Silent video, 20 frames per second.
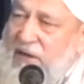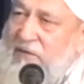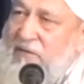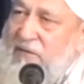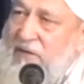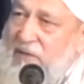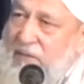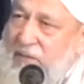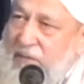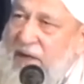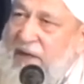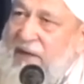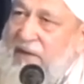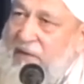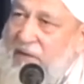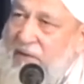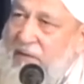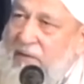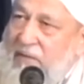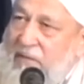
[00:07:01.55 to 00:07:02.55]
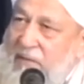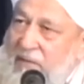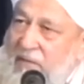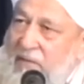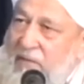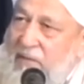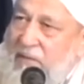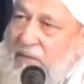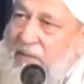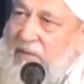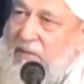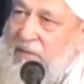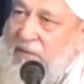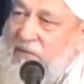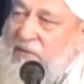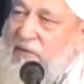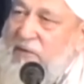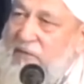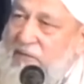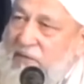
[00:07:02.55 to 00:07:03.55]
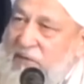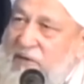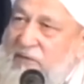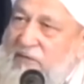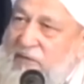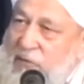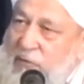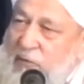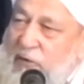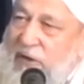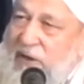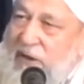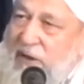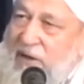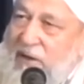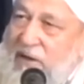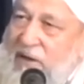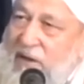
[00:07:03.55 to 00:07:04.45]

it was the bread uh, which was she was cooking.